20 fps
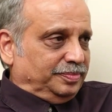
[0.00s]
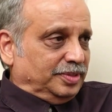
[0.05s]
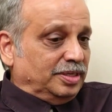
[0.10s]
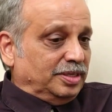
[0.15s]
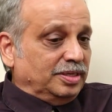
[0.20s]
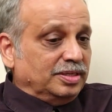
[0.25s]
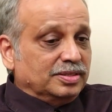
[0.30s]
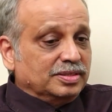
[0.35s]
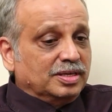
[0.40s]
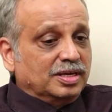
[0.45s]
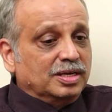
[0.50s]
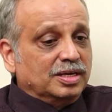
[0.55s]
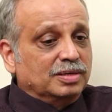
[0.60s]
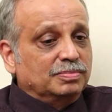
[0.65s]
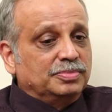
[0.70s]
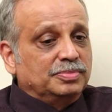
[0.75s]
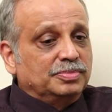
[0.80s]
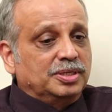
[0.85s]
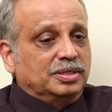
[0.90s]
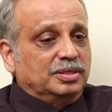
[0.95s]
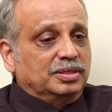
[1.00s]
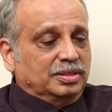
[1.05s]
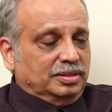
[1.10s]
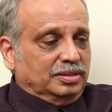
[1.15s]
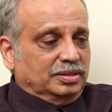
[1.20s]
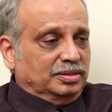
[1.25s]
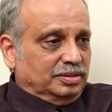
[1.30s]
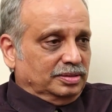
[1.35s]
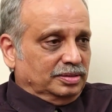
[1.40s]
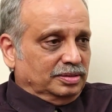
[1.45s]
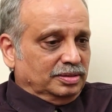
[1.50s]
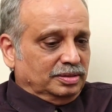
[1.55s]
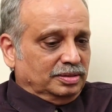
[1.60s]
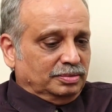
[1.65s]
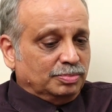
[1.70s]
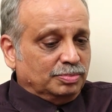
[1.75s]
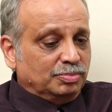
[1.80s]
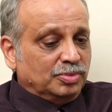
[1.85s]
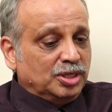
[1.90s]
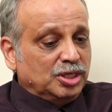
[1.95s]
it is karma.
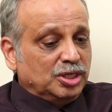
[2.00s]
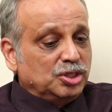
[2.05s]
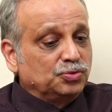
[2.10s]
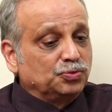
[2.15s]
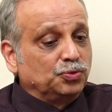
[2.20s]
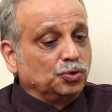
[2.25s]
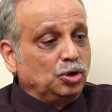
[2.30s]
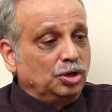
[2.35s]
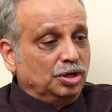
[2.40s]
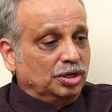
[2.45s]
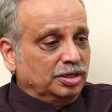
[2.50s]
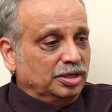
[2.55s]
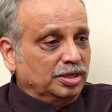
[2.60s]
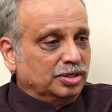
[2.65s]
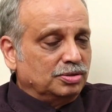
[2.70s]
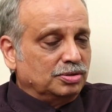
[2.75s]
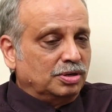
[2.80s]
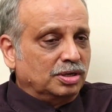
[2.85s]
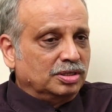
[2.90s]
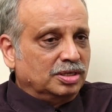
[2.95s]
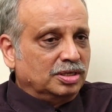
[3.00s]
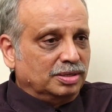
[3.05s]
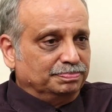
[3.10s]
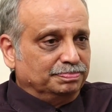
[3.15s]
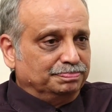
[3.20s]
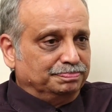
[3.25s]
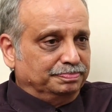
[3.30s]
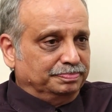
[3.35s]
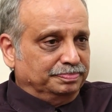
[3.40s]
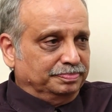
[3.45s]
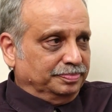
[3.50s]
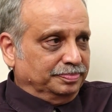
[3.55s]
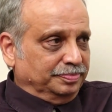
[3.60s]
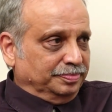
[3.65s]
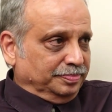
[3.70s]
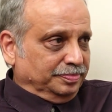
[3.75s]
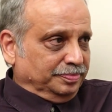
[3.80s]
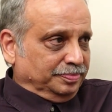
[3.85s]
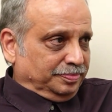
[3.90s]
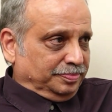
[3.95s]
The ma is full. It's not karm.
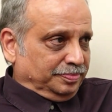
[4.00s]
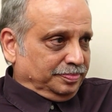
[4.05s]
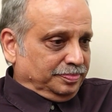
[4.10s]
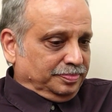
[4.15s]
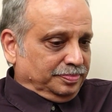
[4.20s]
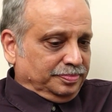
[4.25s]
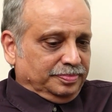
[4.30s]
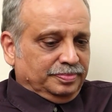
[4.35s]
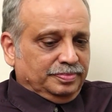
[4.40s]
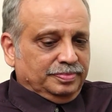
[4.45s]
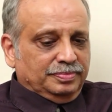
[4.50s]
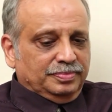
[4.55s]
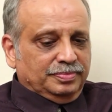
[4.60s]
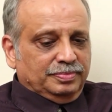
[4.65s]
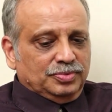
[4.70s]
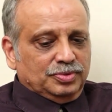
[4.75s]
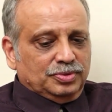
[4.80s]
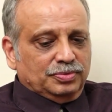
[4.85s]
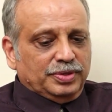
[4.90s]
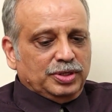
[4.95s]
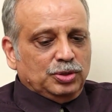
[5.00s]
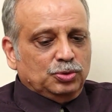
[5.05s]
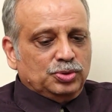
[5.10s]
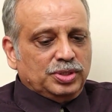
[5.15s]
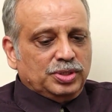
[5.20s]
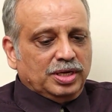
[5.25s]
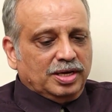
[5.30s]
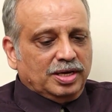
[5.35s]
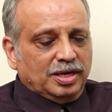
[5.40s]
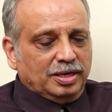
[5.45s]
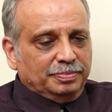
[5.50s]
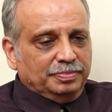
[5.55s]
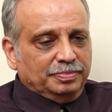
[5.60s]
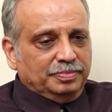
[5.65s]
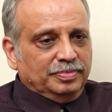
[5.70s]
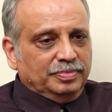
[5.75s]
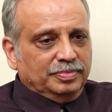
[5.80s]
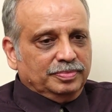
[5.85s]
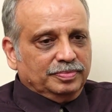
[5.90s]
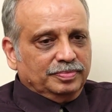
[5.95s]
So when you say karm,
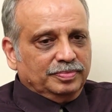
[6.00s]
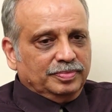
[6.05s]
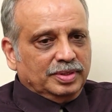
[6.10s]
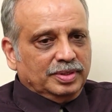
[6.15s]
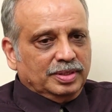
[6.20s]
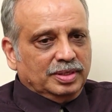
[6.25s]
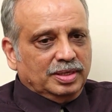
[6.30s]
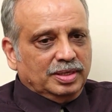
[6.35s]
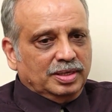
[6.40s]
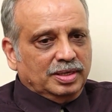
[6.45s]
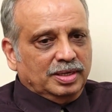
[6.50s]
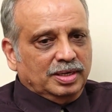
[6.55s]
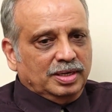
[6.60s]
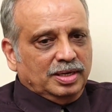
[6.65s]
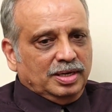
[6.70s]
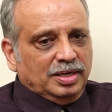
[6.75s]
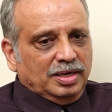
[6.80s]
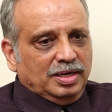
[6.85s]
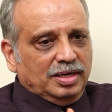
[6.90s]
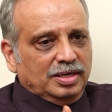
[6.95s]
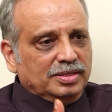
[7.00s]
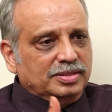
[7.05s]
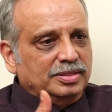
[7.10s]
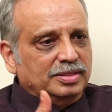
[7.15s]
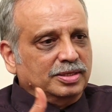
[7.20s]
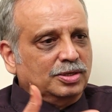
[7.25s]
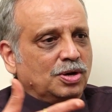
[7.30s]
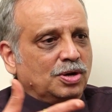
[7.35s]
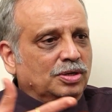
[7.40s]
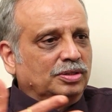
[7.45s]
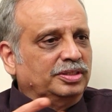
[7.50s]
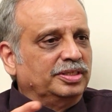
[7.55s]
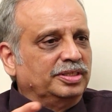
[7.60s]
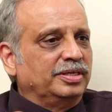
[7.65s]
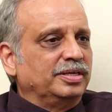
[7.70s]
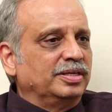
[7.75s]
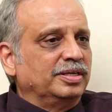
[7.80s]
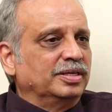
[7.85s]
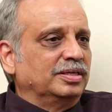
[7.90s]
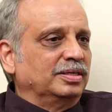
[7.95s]
it is the North
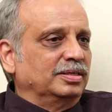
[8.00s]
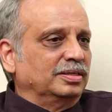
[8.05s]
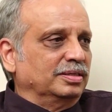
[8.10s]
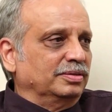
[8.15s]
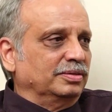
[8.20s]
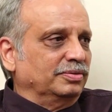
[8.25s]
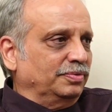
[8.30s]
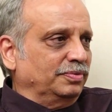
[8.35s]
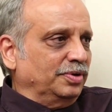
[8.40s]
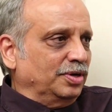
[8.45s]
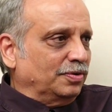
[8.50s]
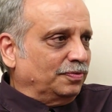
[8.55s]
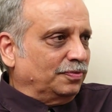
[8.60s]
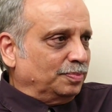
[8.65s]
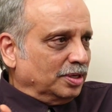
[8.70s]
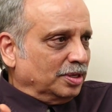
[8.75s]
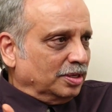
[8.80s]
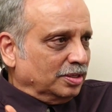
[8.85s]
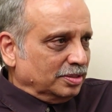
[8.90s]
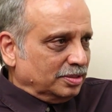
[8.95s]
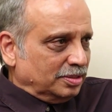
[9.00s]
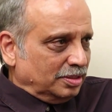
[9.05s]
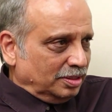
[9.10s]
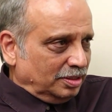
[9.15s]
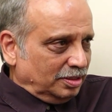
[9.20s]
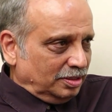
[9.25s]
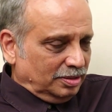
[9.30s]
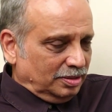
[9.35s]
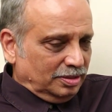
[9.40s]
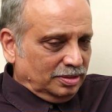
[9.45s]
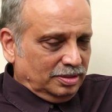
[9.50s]
Indian way of pronouncing,